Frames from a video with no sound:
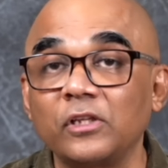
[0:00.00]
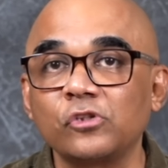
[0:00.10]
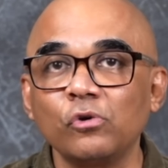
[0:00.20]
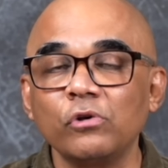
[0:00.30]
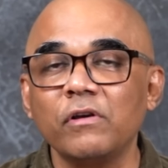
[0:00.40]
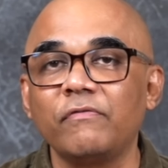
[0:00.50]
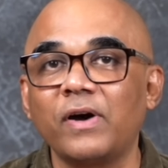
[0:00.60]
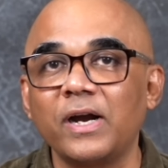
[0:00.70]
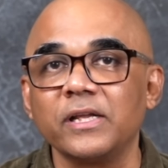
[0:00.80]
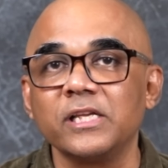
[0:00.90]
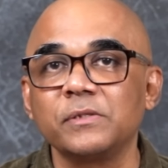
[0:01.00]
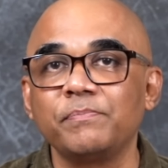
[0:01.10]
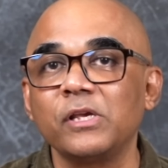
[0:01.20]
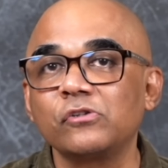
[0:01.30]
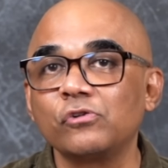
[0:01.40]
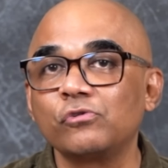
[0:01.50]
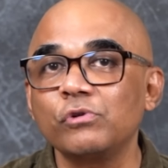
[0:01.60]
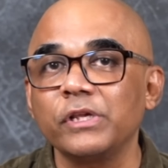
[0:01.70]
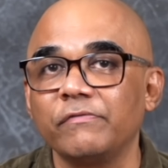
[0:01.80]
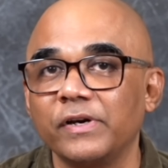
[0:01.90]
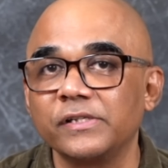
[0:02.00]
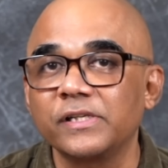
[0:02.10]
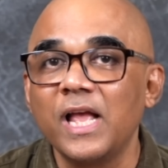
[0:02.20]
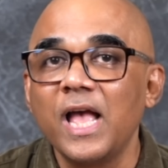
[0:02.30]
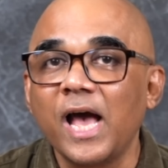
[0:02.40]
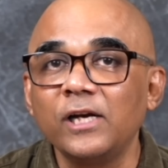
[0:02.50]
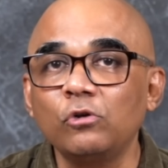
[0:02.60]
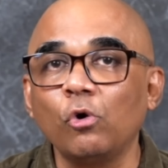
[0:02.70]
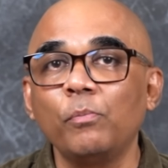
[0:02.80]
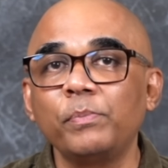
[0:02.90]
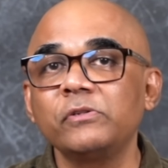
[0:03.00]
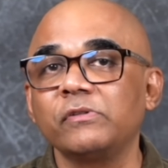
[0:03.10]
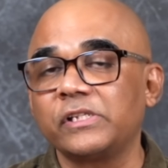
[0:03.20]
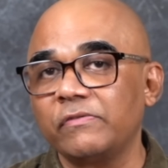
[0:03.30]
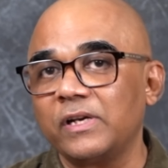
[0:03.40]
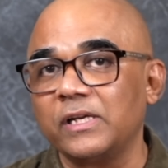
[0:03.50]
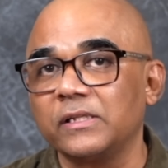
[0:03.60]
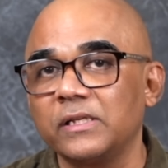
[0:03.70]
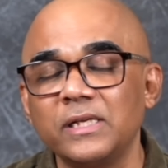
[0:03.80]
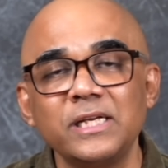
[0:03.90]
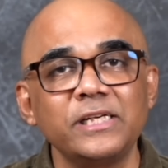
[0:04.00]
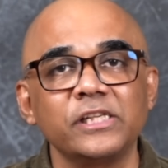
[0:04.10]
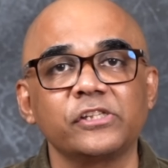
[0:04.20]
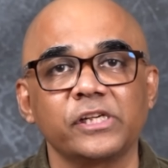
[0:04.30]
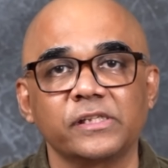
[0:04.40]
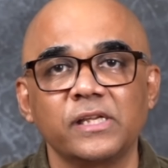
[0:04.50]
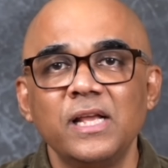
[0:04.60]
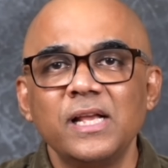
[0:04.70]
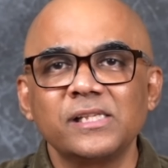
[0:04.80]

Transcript: The story of Vaazhai is based on true events and it opens with Sivanandan in distress.